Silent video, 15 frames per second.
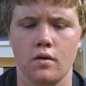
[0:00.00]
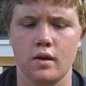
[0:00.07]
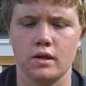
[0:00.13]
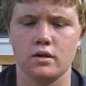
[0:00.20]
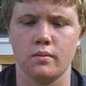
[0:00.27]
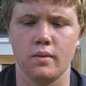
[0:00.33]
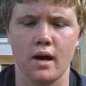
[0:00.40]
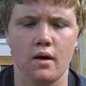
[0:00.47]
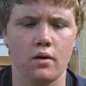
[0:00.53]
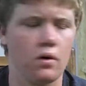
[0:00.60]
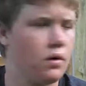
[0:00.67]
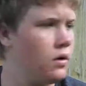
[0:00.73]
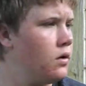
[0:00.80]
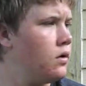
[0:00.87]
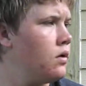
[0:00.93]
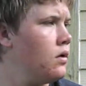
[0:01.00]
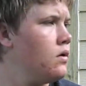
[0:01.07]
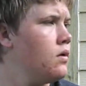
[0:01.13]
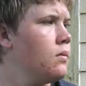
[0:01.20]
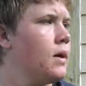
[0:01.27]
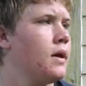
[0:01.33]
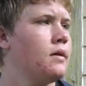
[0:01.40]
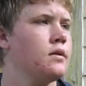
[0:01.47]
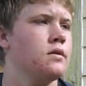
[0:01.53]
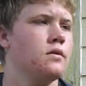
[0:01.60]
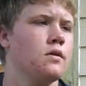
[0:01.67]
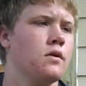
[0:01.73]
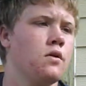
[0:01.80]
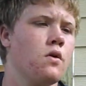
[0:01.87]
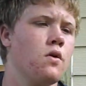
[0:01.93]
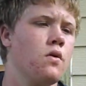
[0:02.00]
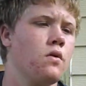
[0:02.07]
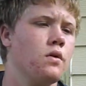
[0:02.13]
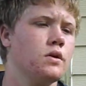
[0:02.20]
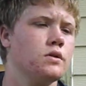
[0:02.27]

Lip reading: That's about all you do to make this arrow.